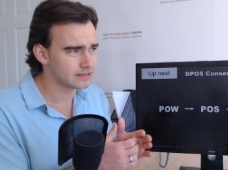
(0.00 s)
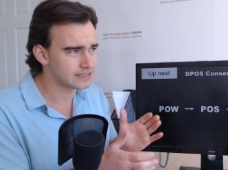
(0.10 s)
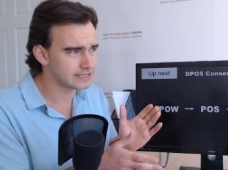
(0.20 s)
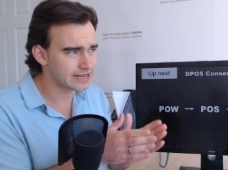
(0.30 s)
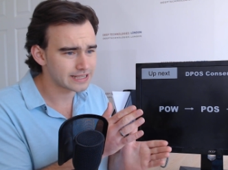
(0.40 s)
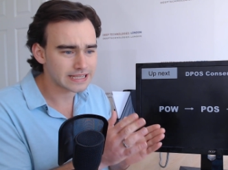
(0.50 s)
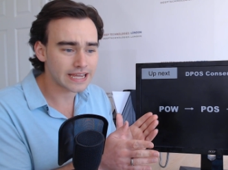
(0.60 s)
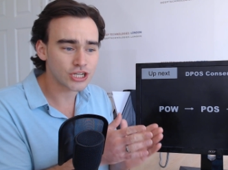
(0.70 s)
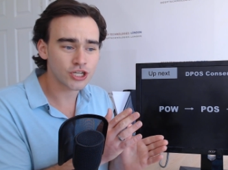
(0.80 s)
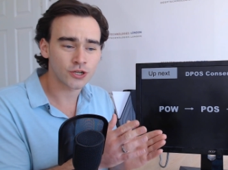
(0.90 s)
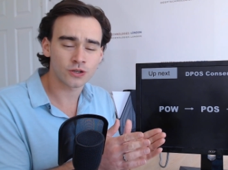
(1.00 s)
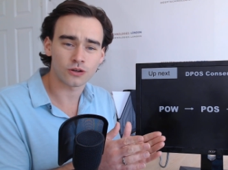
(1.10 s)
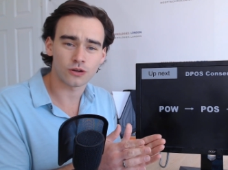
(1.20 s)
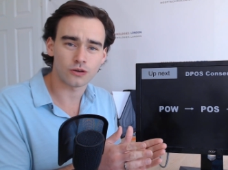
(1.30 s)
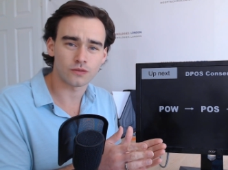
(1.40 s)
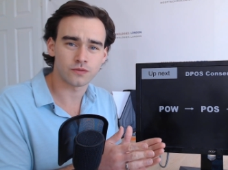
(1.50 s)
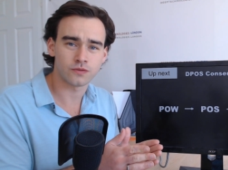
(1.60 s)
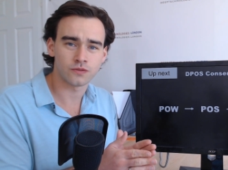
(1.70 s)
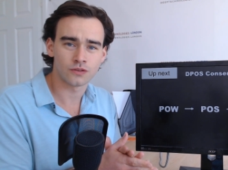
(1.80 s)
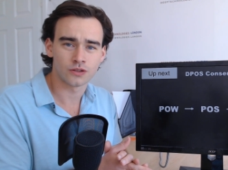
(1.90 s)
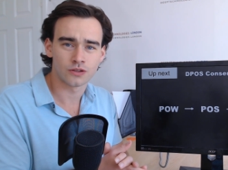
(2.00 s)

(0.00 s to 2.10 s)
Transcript: the delegation of